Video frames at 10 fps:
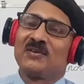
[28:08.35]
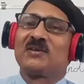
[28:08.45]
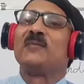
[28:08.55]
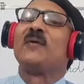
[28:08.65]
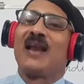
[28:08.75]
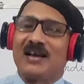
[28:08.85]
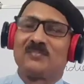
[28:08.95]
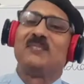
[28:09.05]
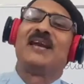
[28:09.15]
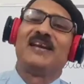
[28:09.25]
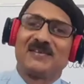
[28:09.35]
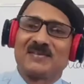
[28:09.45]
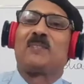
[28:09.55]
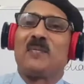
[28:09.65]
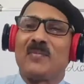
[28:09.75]
she will ask many
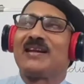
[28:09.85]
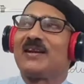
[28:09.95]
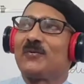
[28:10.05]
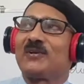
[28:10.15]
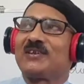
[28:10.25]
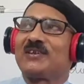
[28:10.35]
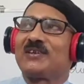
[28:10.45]
supplementary questions.